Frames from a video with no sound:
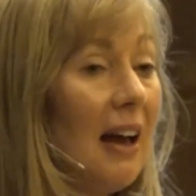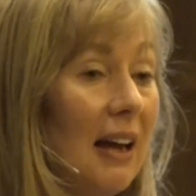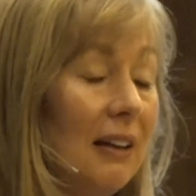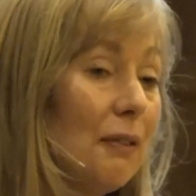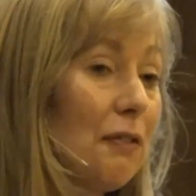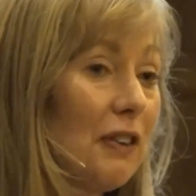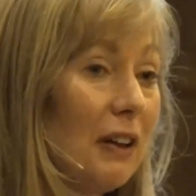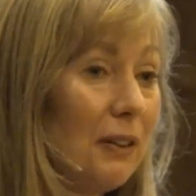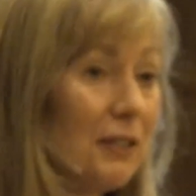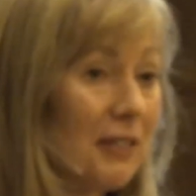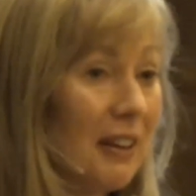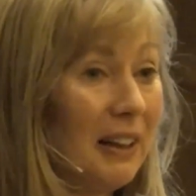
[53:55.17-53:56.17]
and it
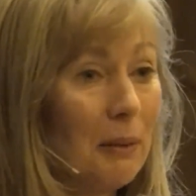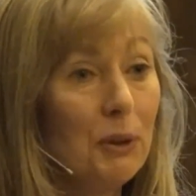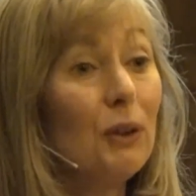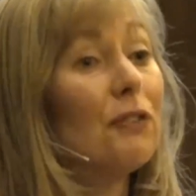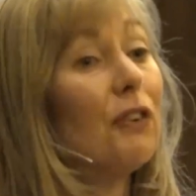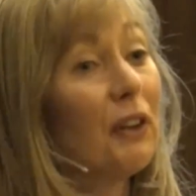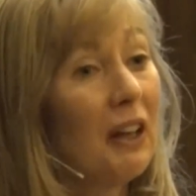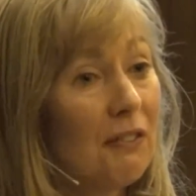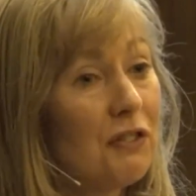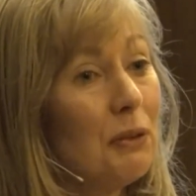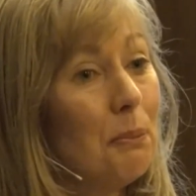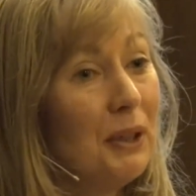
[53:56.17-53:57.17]
felt like a beautiful
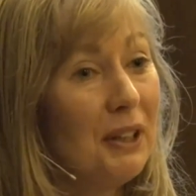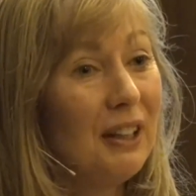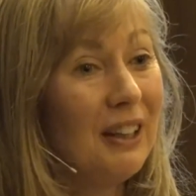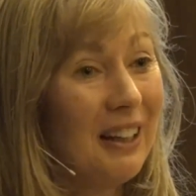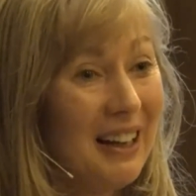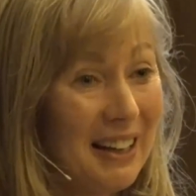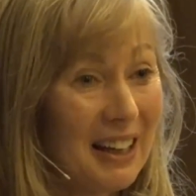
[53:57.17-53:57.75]
gift to be